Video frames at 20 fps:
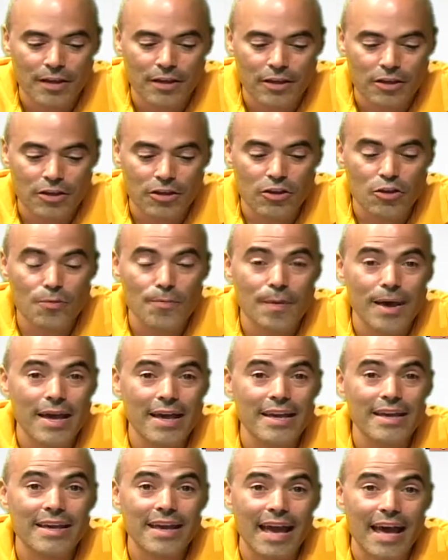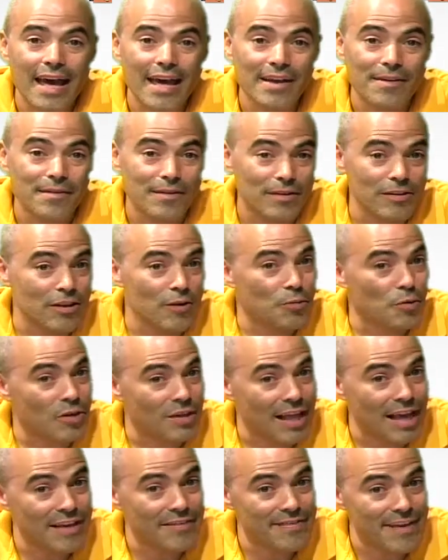You may get a little more
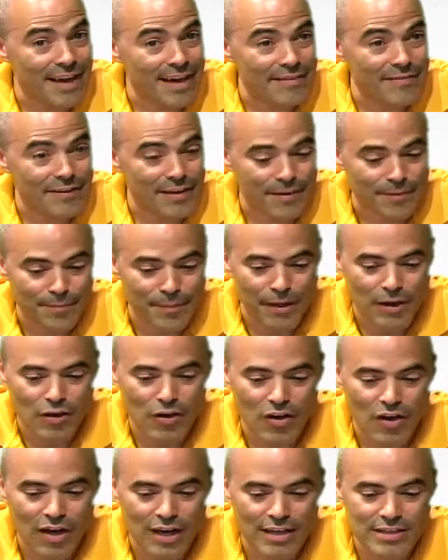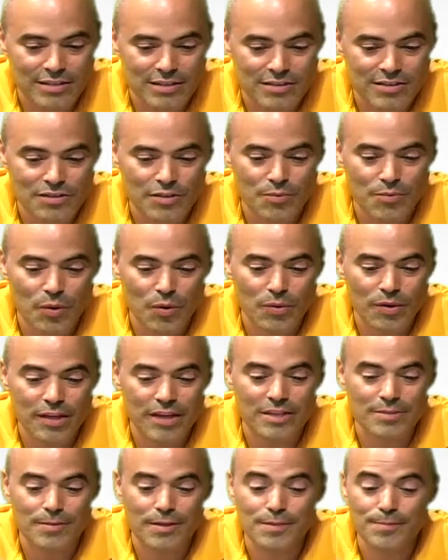life out of it because you won't need
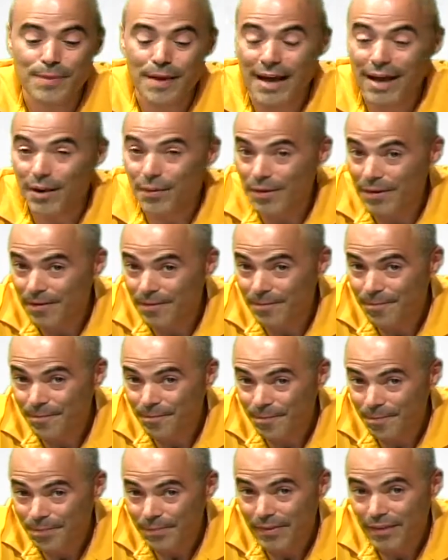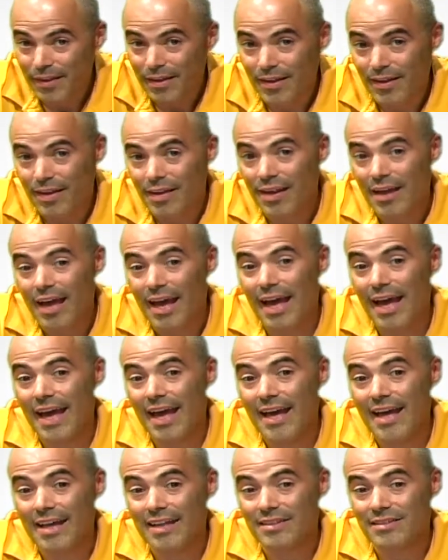as much power,
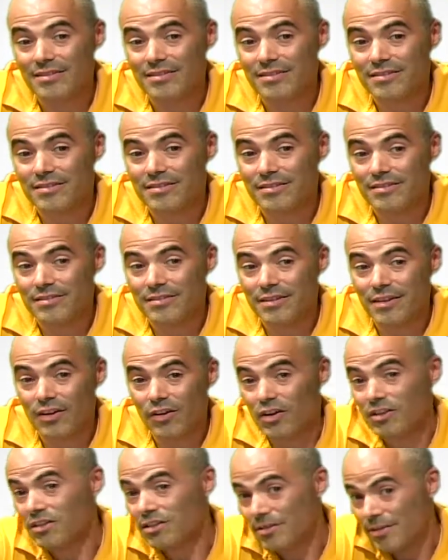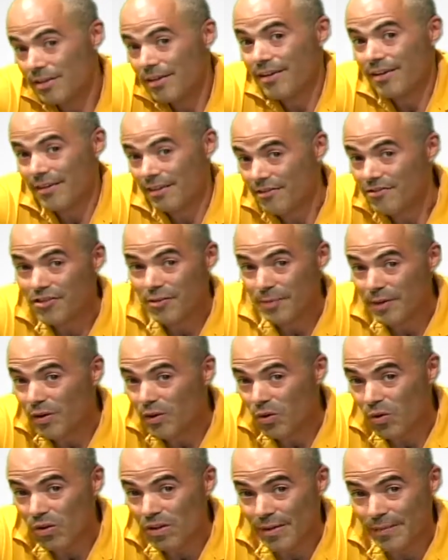and it also should be
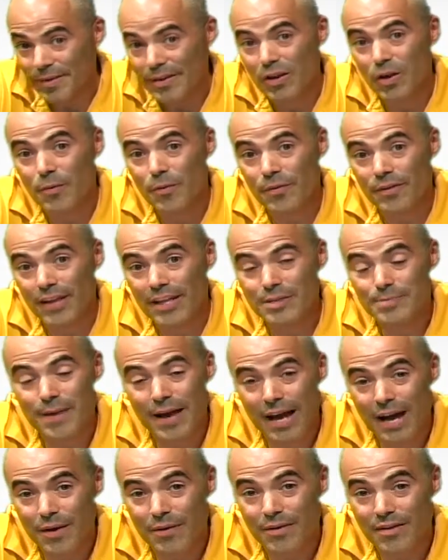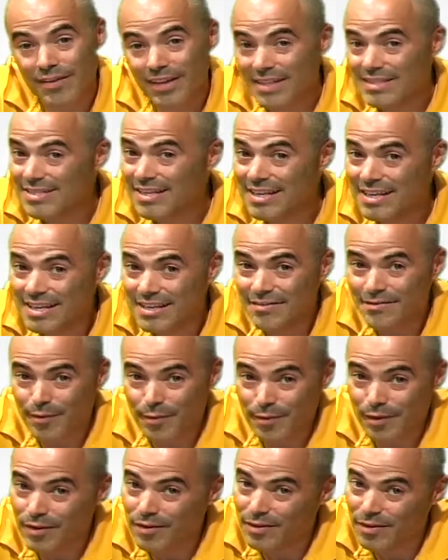cooler. I mean, less power, less heat
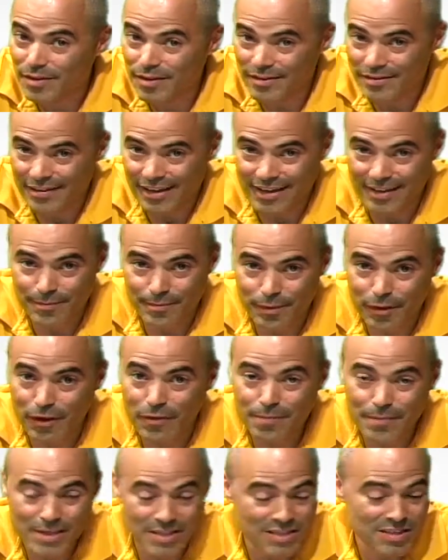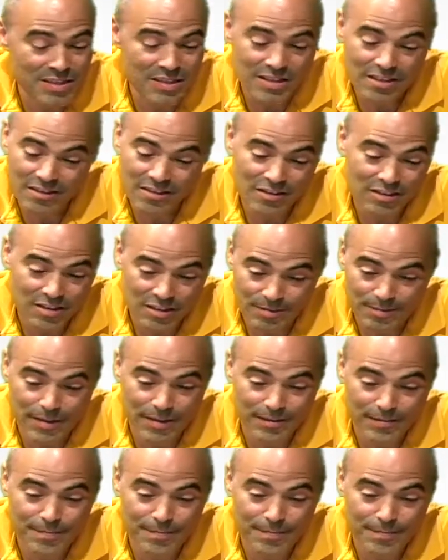from the second bulb missing could be